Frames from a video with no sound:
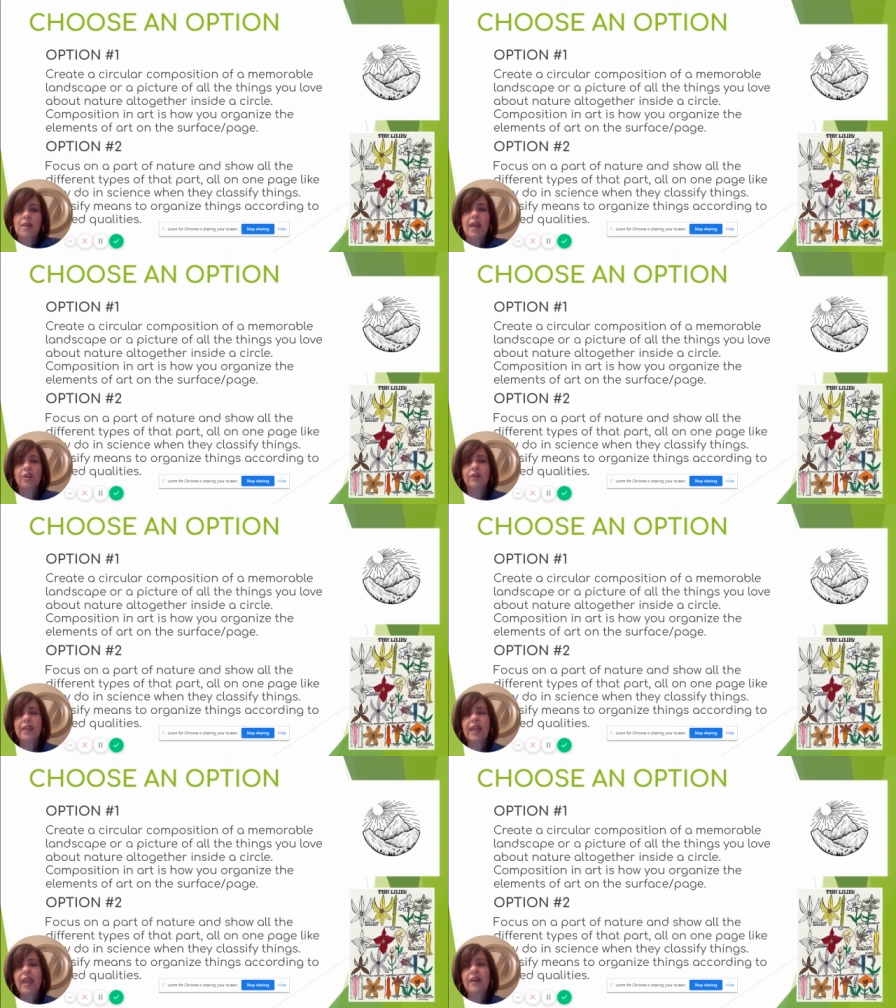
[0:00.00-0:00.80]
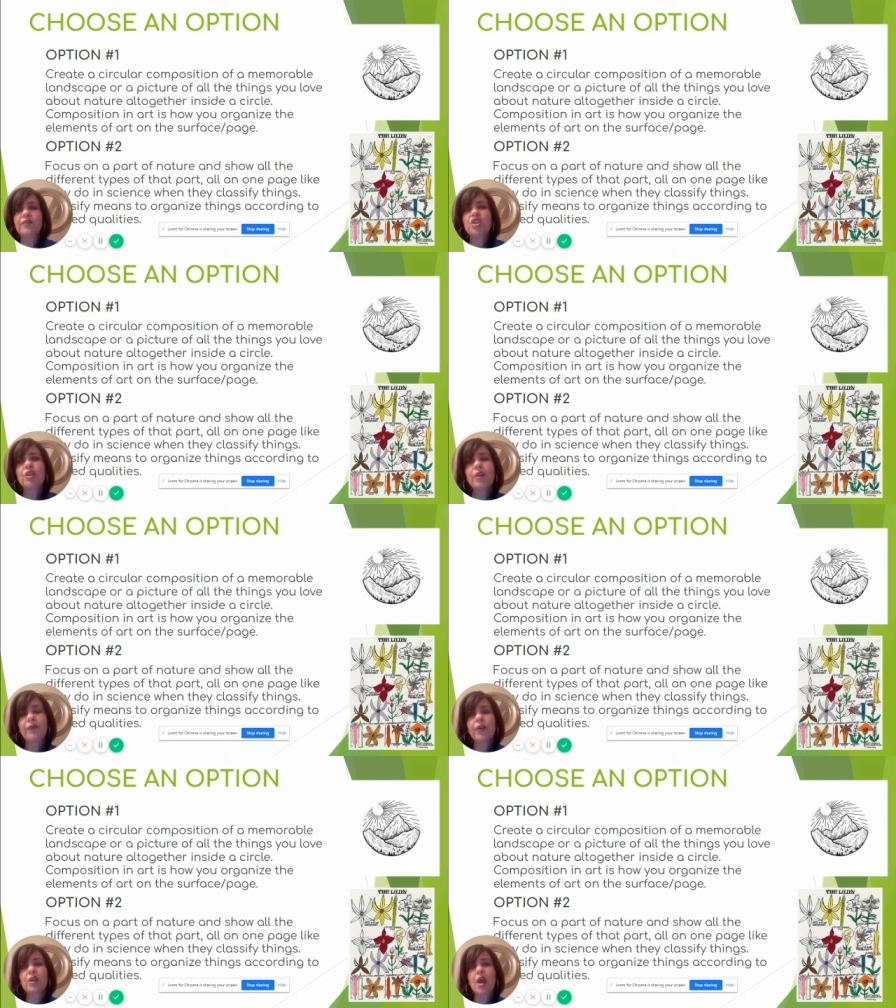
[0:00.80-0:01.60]
Now you're going to have 2
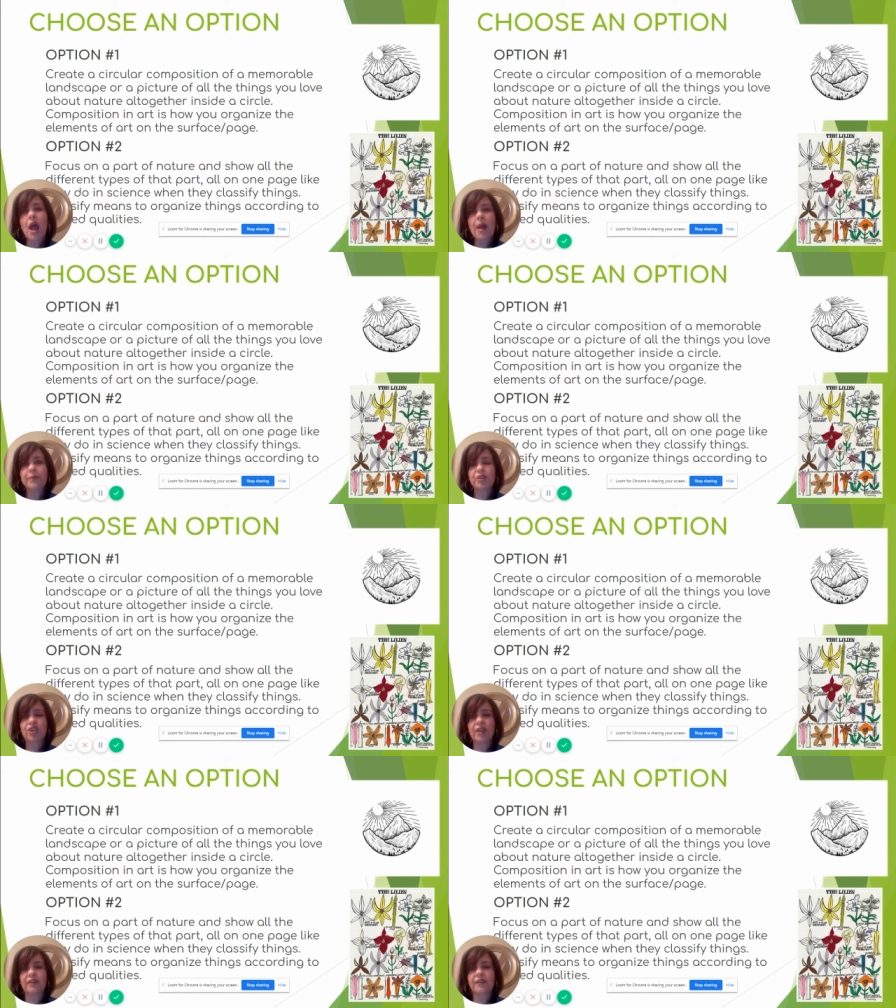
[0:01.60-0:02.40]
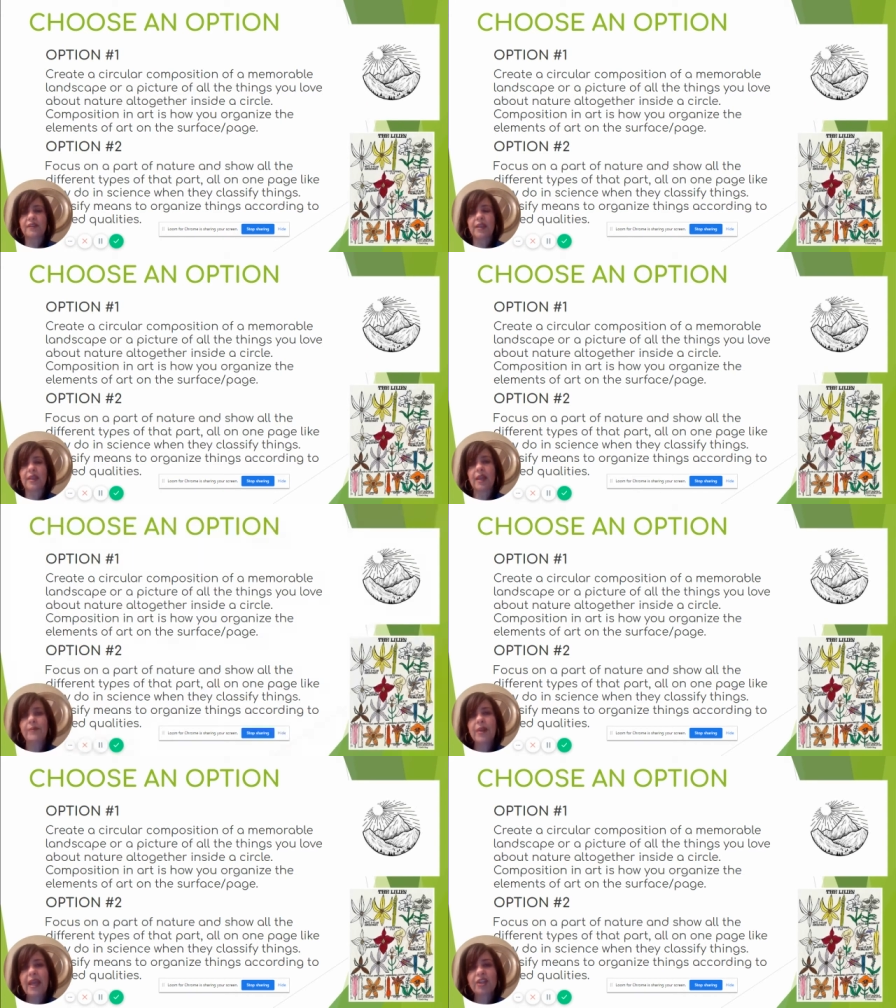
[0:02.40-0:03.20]
different options, and I'm
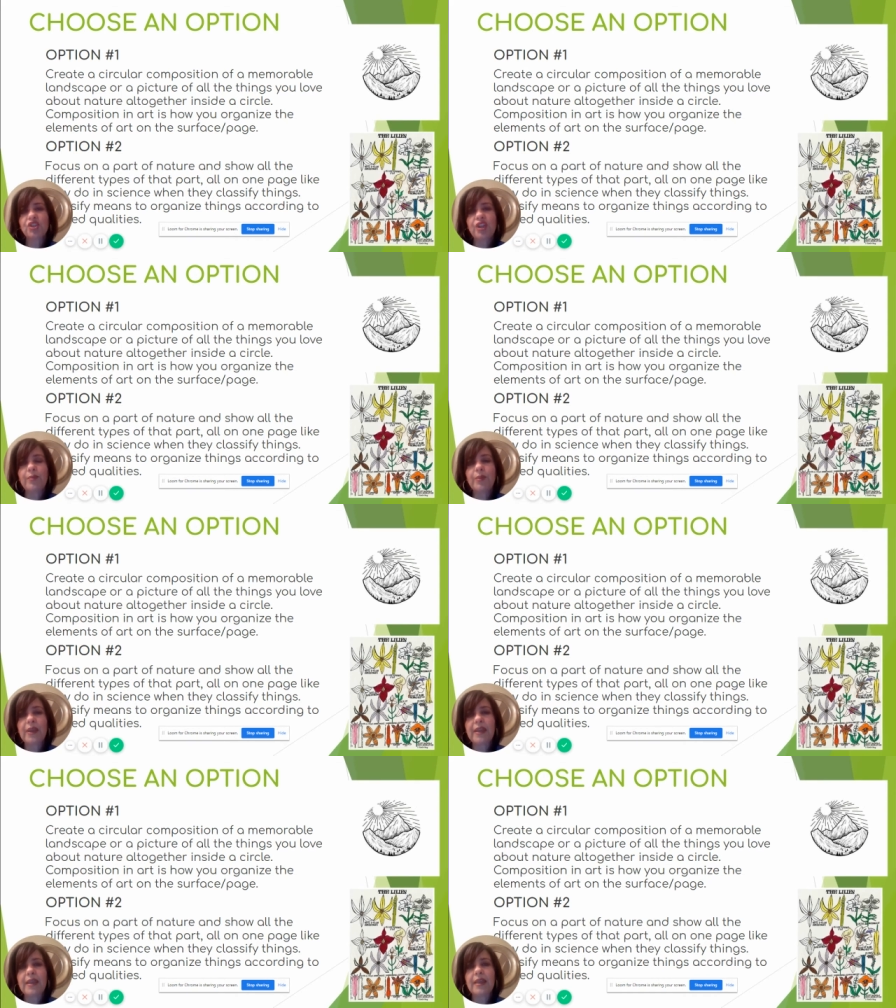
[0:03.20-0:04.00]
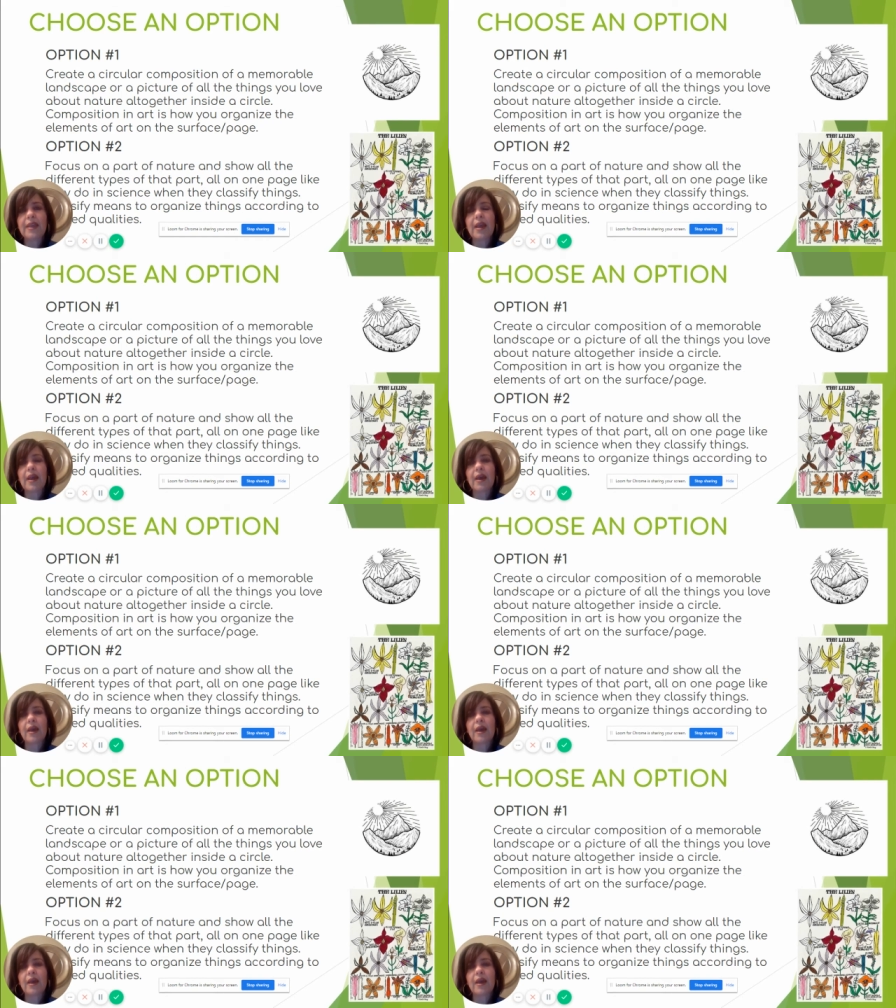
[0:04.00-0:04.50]
going to actually be